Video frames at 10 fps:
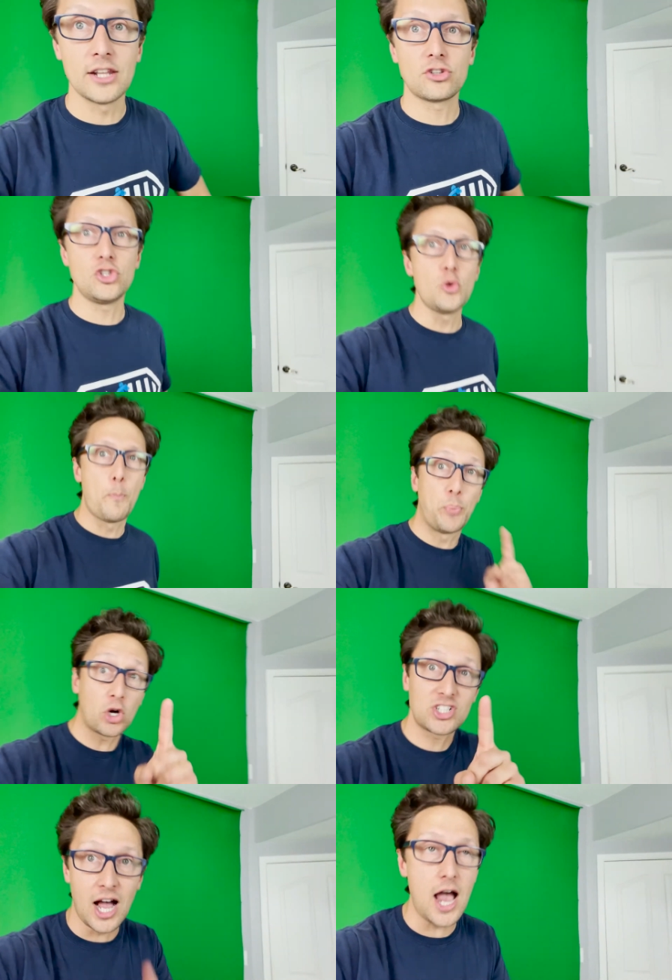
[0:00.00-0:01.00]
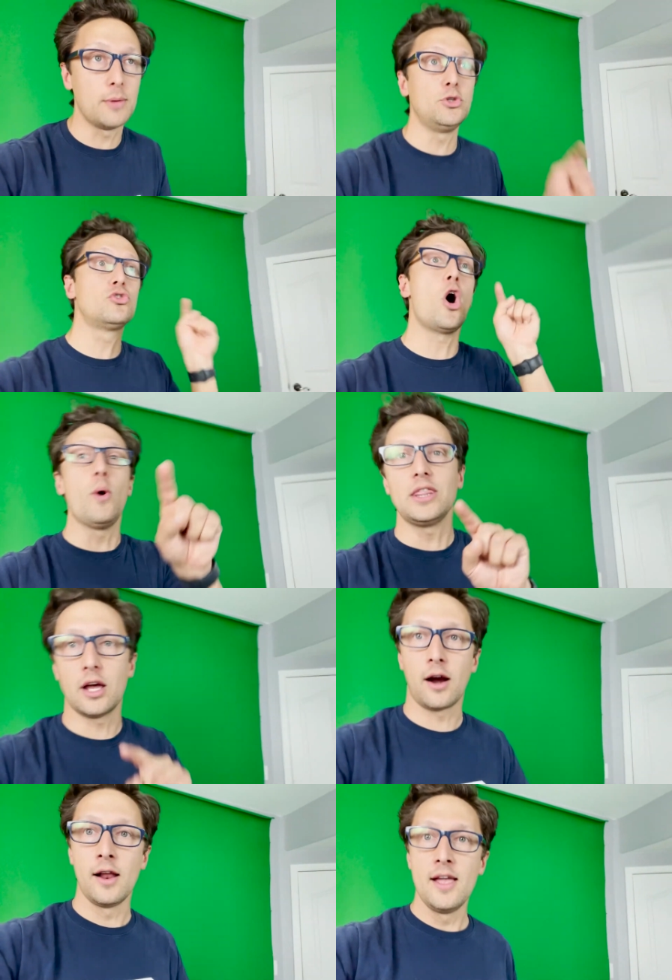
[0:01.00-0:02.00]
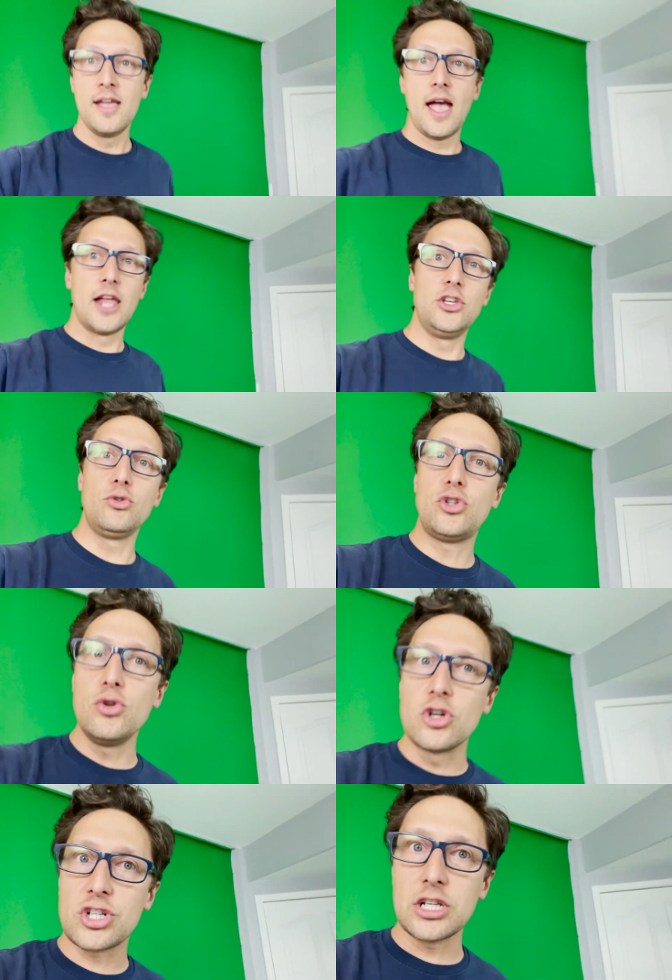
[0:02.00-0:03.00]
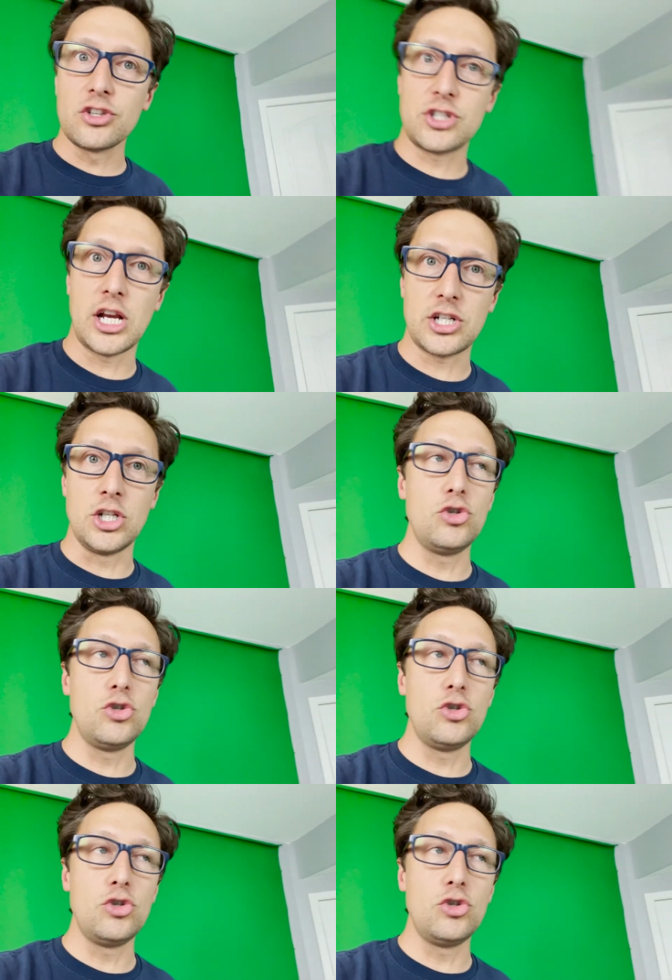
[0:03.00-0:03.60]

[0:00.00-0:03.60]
And so you book time, you go in there and you do your skill station.